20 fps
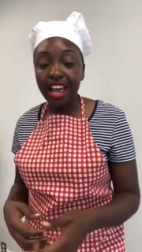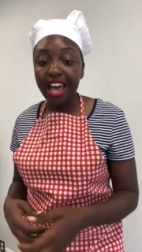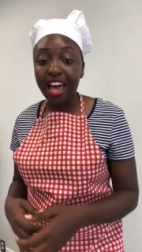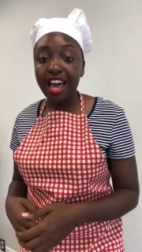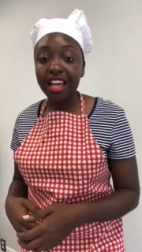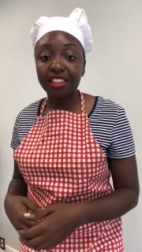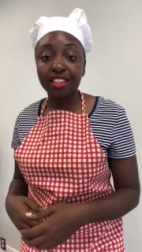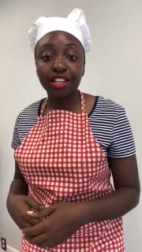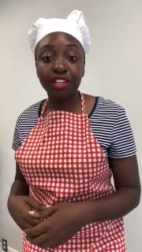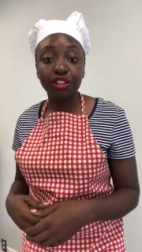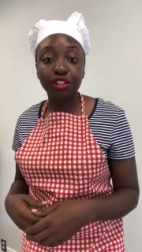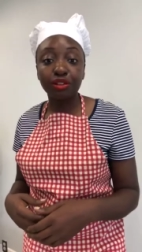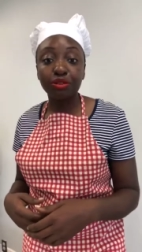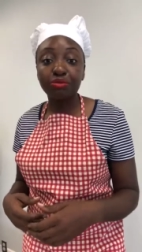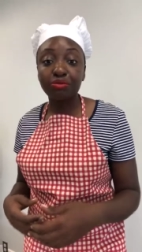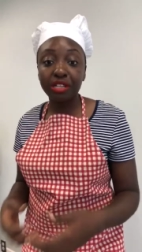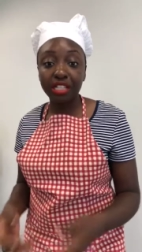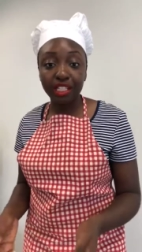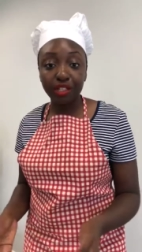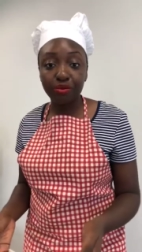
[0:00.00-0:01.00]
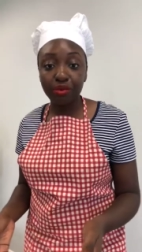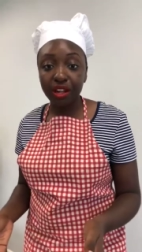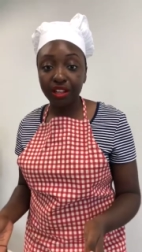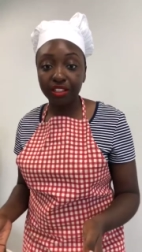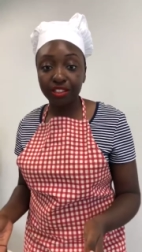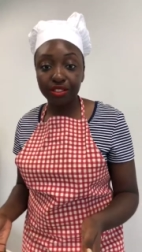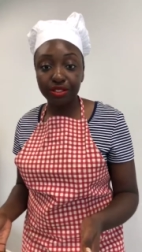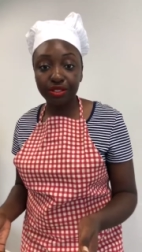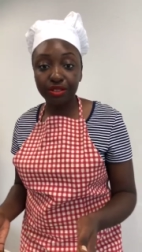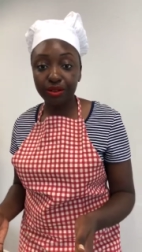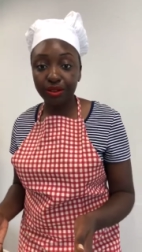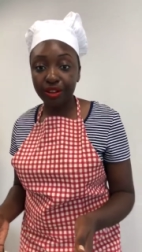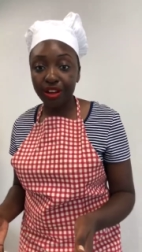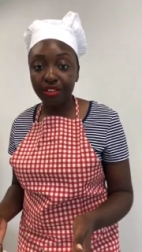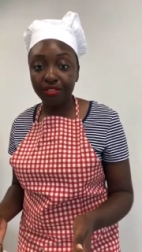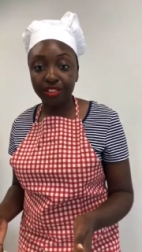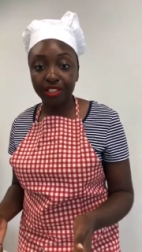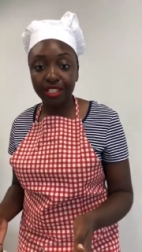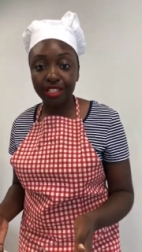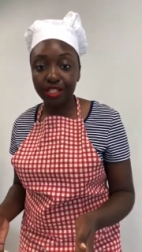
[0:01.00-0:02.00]
and they cook really well in your solar
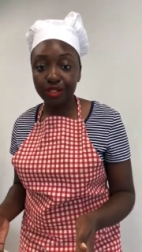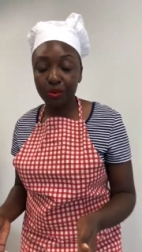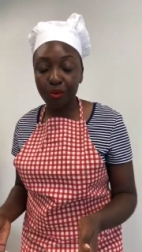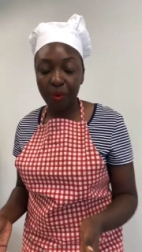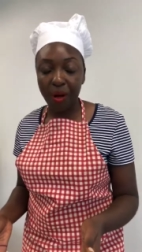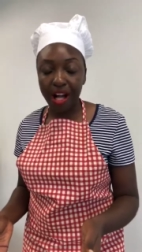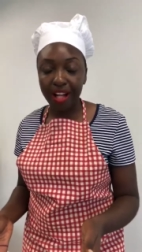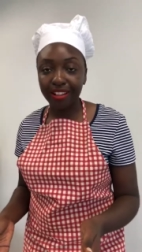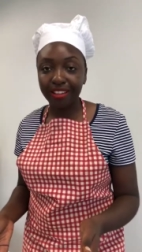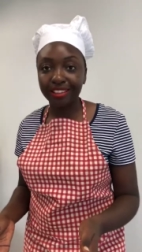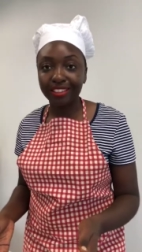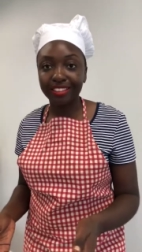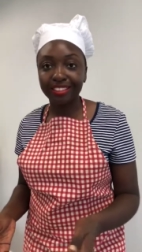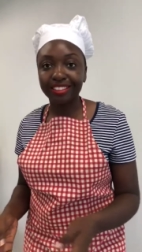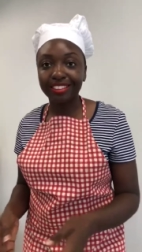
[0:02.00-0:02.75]
oven as well.